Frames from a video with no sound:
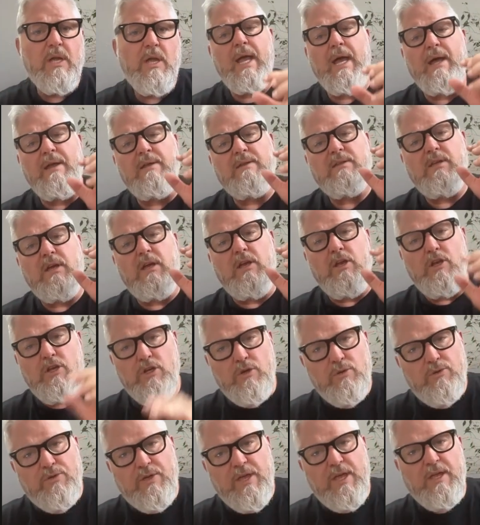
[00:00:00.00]
and
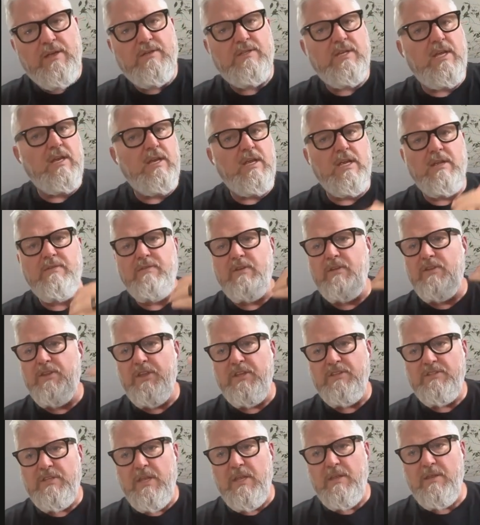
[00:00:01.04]
new things, and even
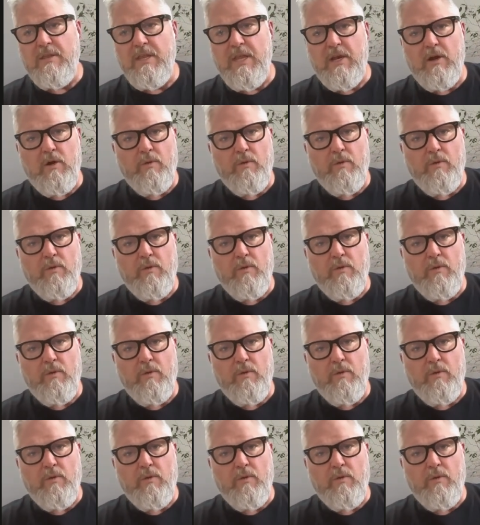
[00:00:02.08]
things that